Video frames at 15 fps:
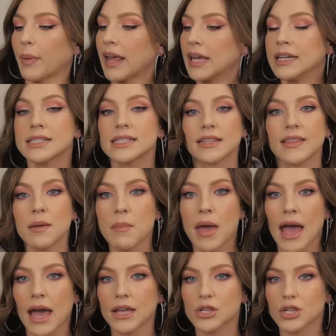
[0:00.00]
pants and they
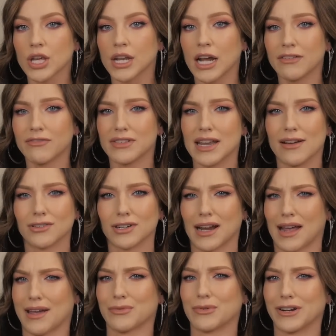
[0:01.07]
match, and I've never
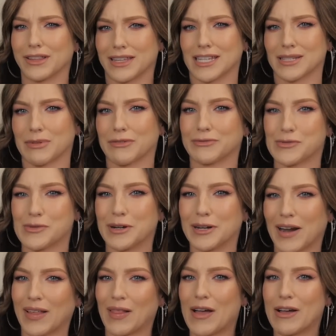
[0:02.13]
had one of these before.
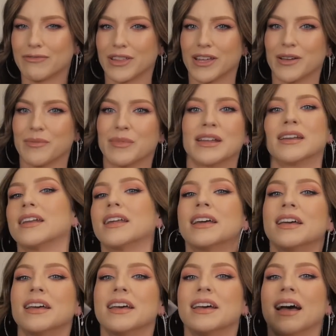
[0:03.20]
I love them and
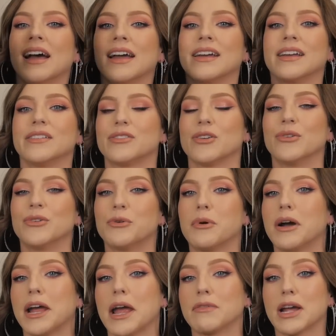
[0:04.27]
I don't know
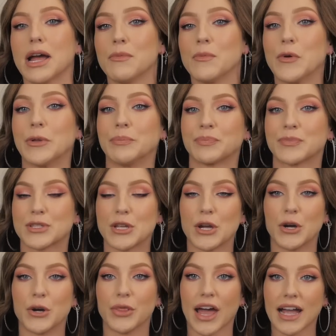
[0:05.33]
why I haven't got one.
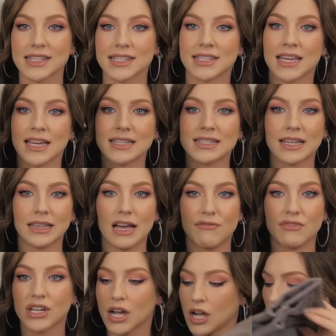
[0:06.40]
So that's this. I
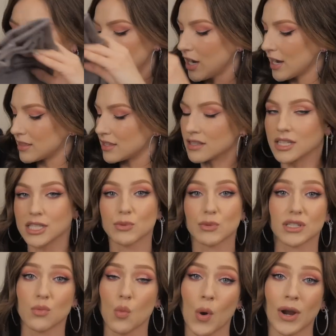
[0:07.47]
love the color. I think this
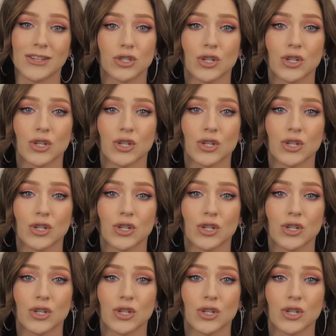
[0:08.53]
with some white